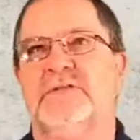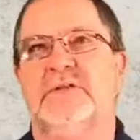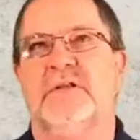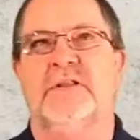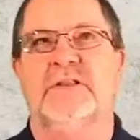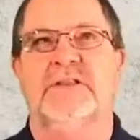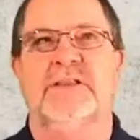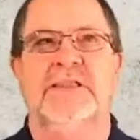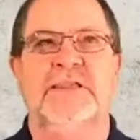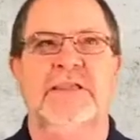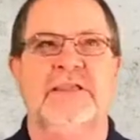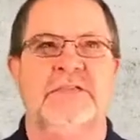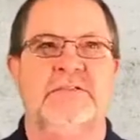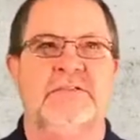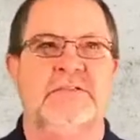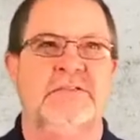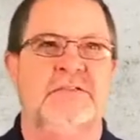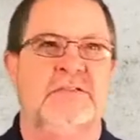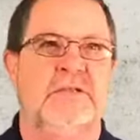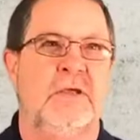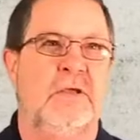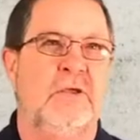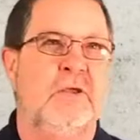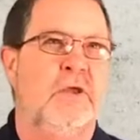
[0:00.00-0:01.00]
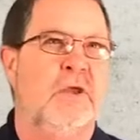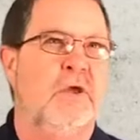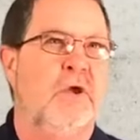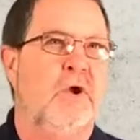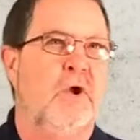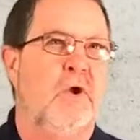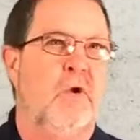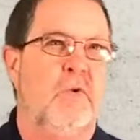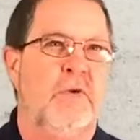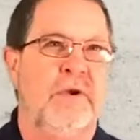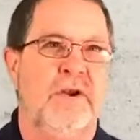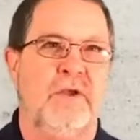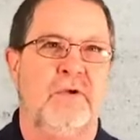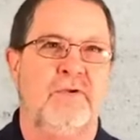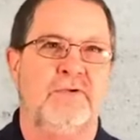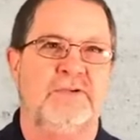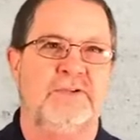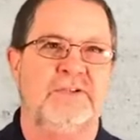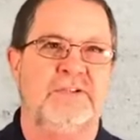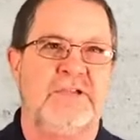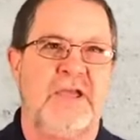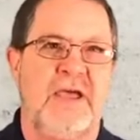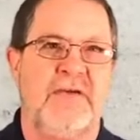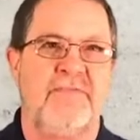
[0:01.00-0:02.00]
at least Windows
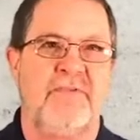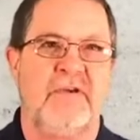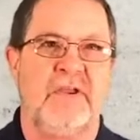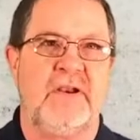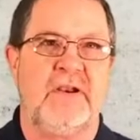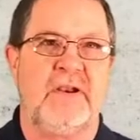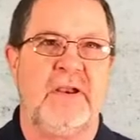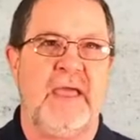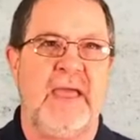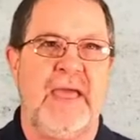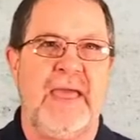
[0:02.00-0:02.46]
7.